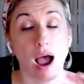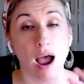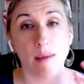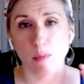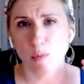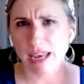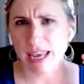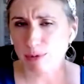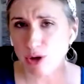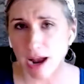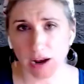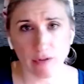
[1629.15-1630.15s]
We keep
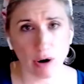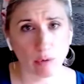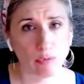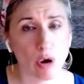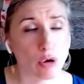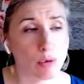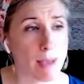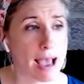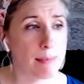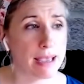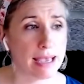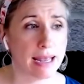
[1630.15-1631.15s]
track of our roadmap
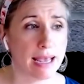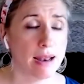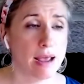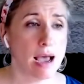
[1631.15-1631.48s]
in it.